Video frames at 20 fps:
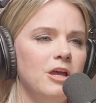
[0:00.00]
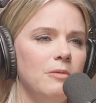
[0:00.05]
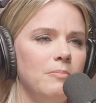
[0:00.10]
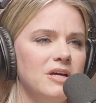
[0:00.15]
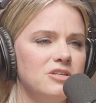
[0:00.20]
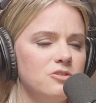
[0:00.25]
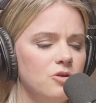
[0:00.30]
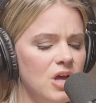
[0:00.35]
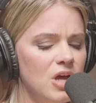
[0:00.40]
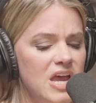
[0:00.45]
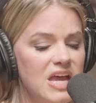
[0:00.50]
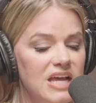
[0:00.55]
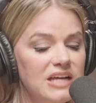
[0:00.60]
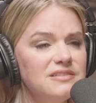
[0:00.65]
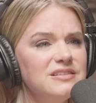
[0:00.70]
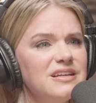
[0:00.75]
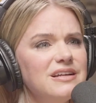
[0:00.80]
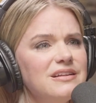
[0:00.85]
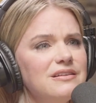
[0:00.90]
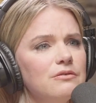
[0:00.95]
back to her.
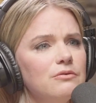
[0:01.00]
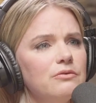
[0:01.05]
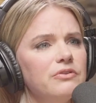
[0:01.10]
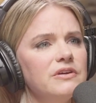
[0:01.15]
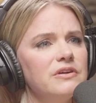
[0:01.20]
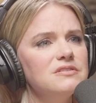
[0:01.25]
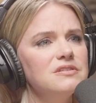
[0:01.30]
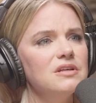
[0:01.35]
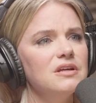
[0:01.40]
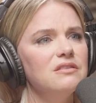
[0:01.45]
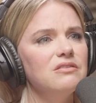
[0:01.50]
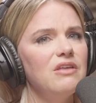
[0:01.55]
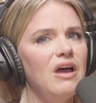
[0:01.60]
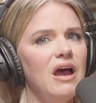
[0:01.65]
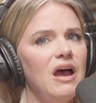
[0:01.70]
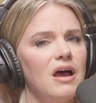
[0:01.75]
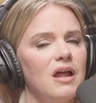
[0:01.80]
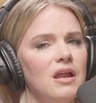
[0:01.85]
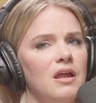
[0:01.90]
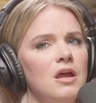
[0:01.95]
It's like little things like
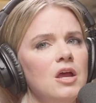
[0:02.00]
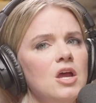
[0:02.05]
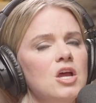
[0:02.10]
that.